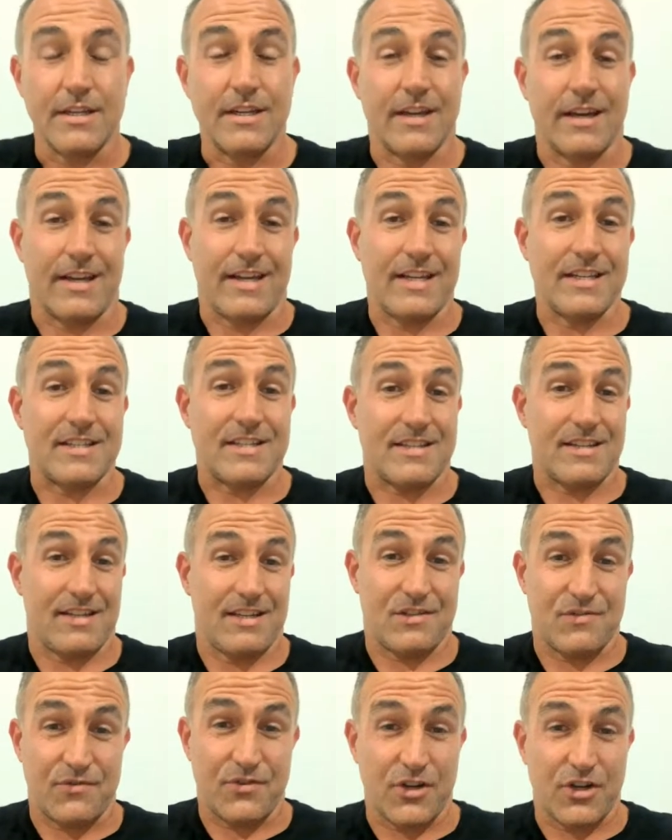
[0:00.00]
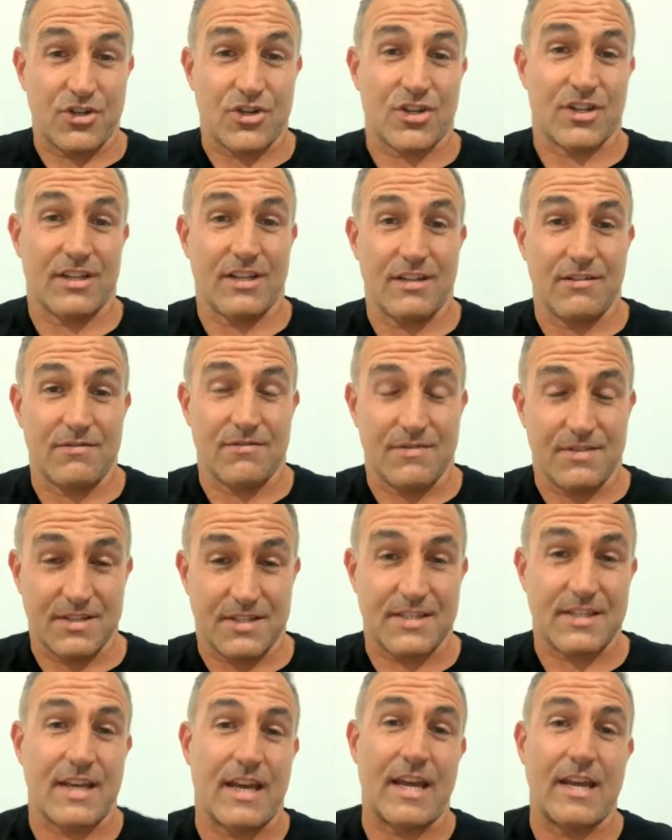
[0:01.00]
Yeah, it's virtually
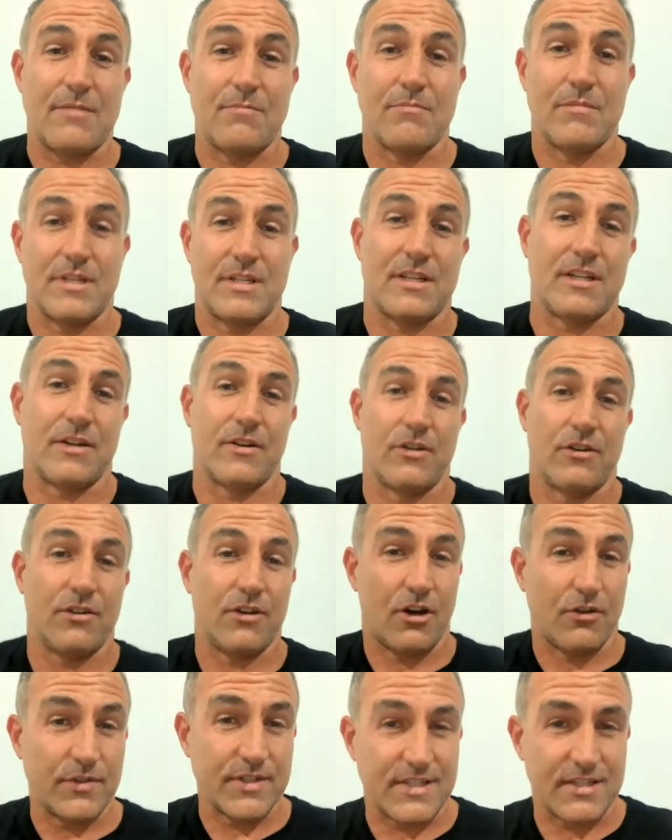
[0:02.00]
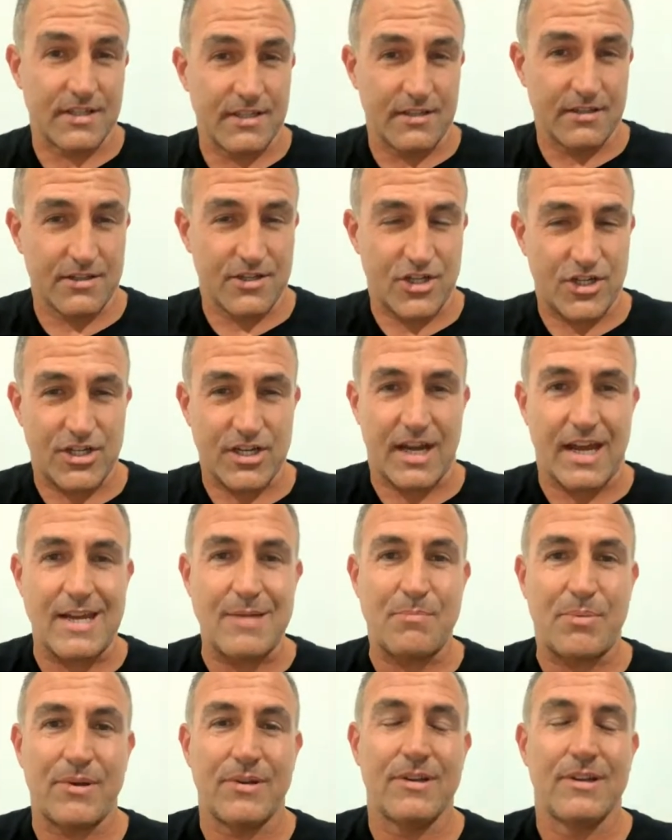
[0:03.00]
the same material. Obviously, the
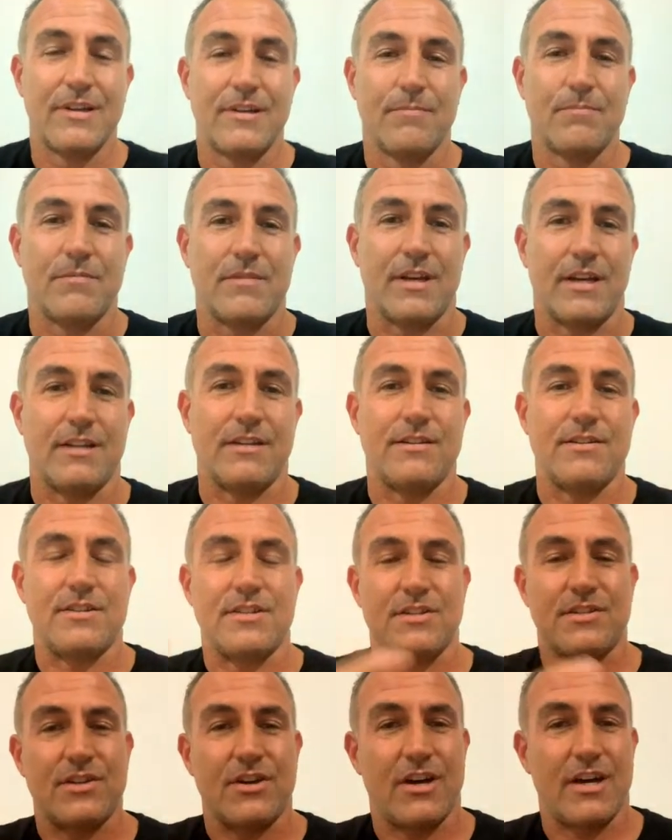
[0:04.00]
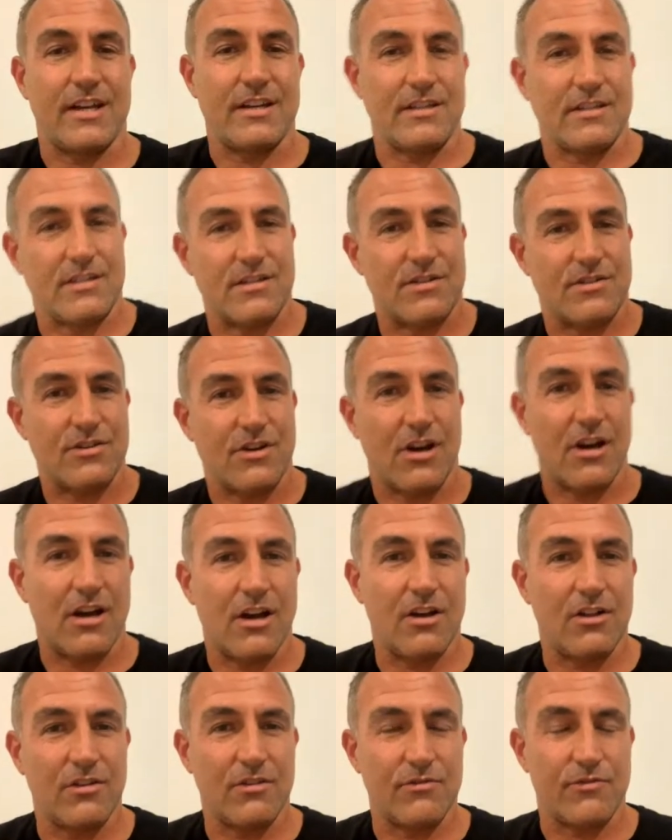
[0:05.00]
shape and design and
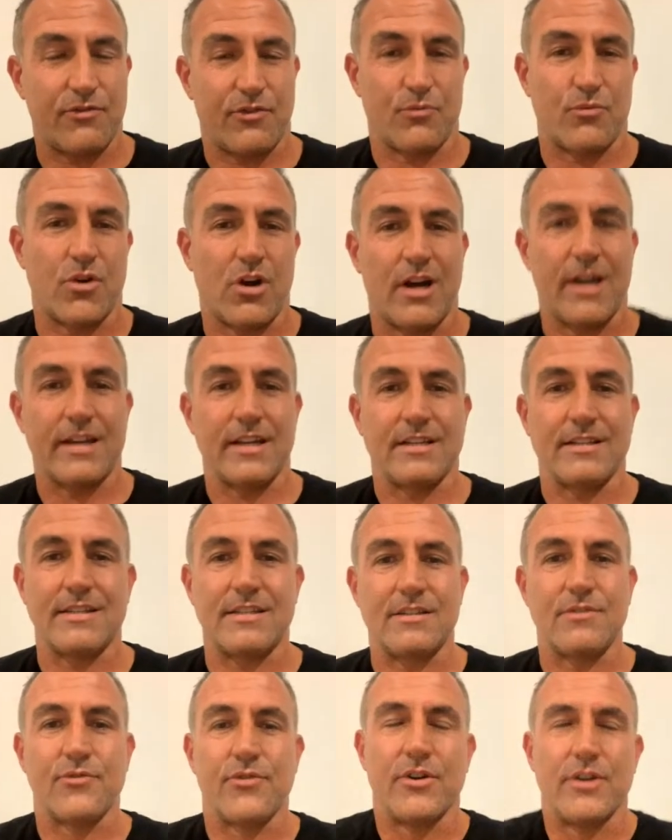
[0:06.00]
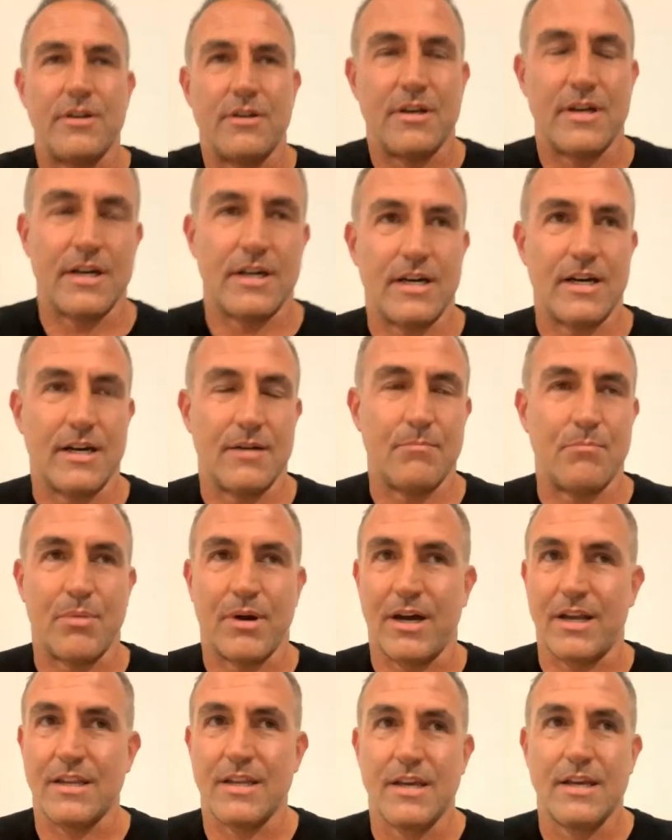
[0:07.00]
style for riding is different,
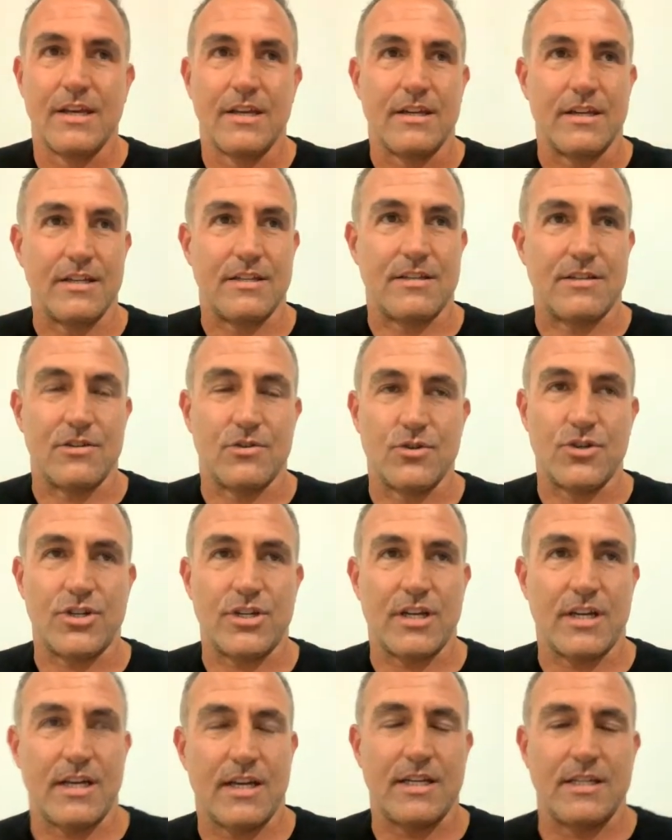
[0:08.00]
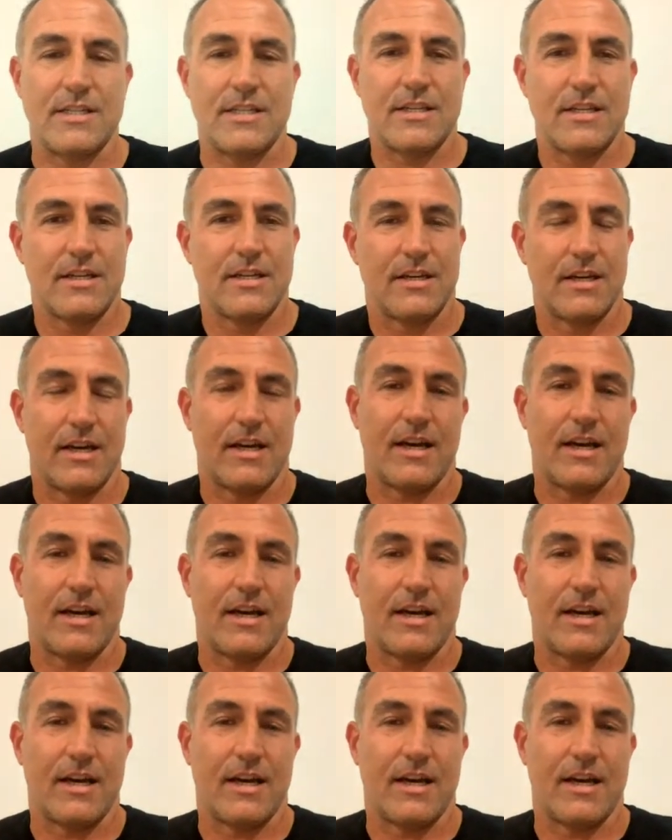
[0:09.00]
but it still shares